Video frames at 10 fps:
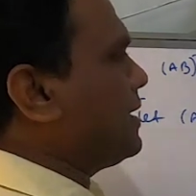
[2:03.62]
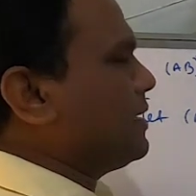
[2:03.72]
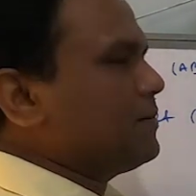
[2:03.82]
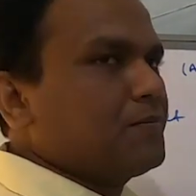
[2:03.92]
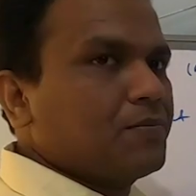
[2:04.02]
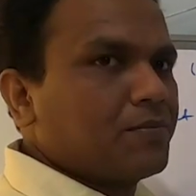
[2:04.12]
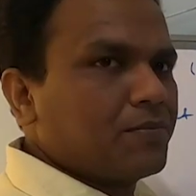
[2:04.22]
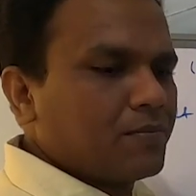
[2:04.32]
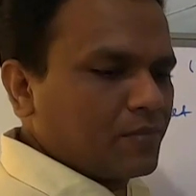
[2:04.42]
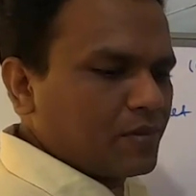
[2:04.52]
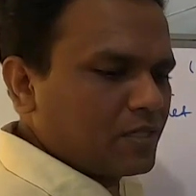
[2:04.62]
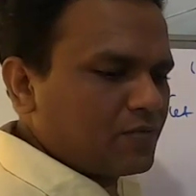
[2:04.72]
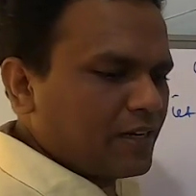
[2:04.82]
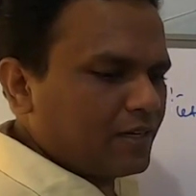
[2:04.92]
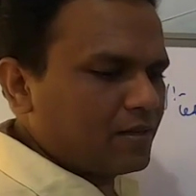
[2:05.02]
I. That's
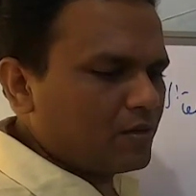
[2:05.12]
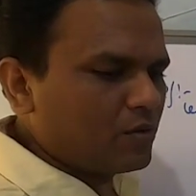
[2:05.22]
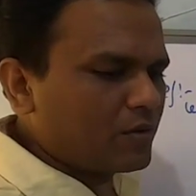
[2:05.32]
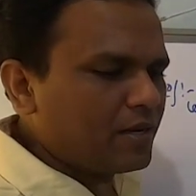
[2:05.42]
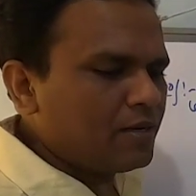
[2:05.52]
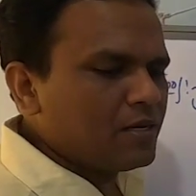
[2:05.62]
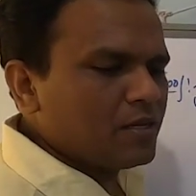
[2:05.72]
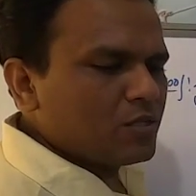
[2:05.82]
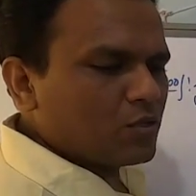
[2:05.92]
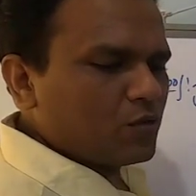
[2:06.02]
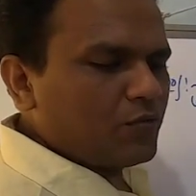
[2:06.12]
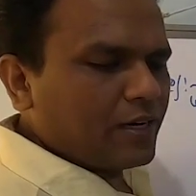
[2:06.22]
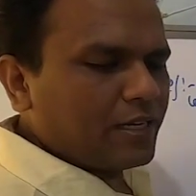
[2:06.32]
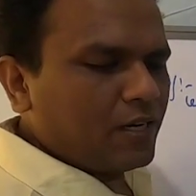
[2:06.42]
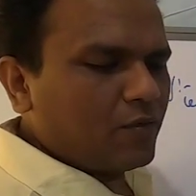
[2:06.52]
fine. Okay. So
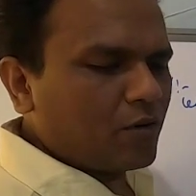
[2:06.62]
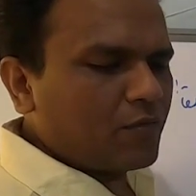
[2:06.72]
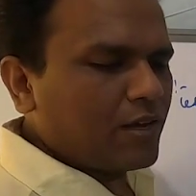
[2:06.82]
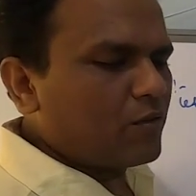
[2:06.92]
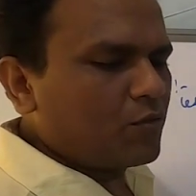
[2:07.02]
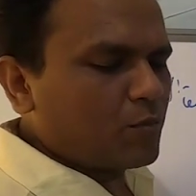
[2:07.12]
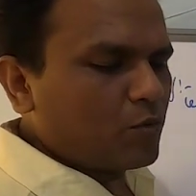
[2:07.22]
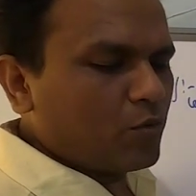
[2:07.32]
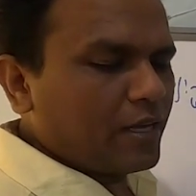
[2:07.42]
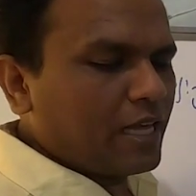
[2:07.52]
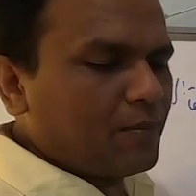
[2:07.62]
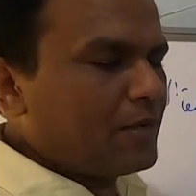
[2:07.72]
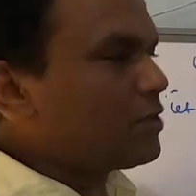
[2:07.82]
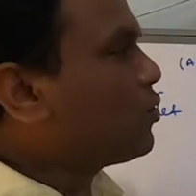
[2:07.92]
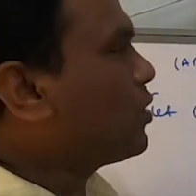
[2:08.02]
finally what we have to prove,
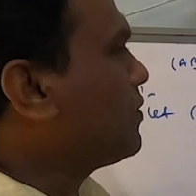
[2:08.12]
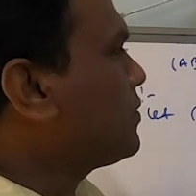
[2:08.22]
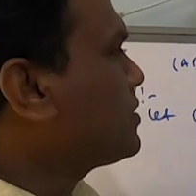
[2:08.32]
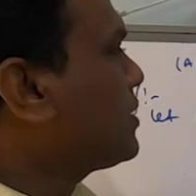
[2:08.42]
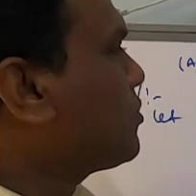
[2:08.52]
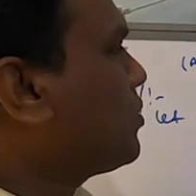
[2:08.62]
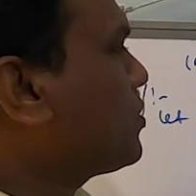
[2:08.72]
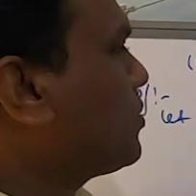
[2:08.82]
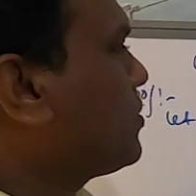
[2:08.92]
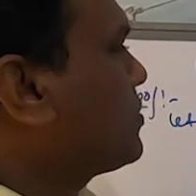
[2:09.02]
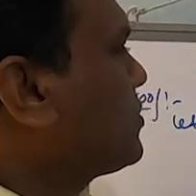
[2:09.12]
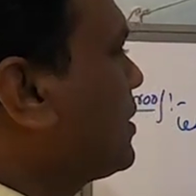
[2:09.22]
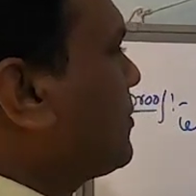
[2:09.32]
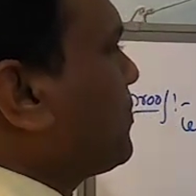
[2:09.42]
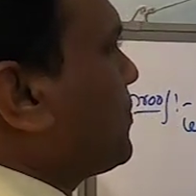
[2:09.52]
AB the whole inverse equal to,